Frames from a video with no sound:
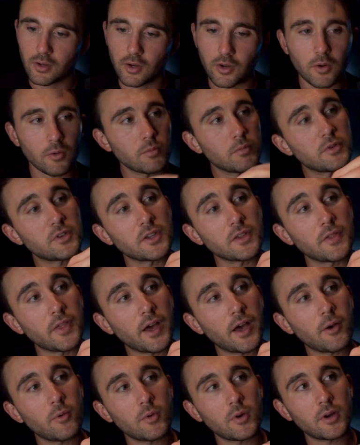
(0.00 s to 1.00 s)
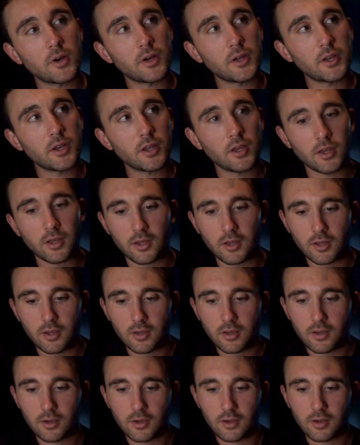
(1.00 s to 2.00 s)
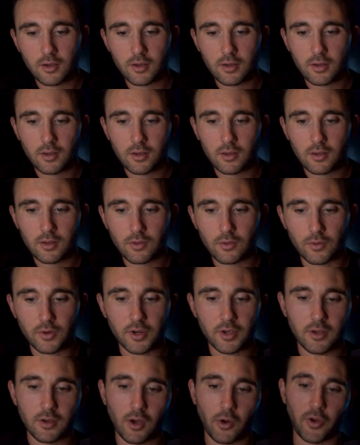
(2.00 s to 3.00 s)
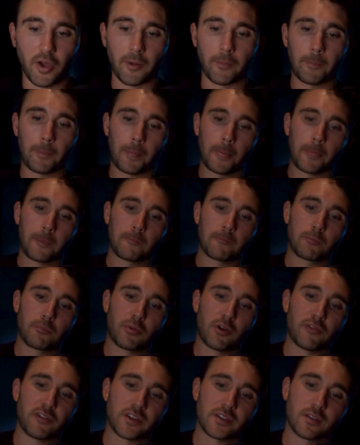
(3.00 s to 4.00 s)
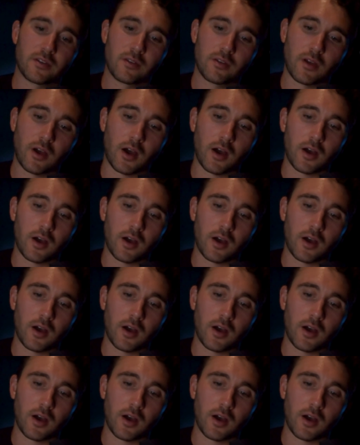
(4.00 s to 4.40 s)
Nope, did that one. 3. Okay, perfect.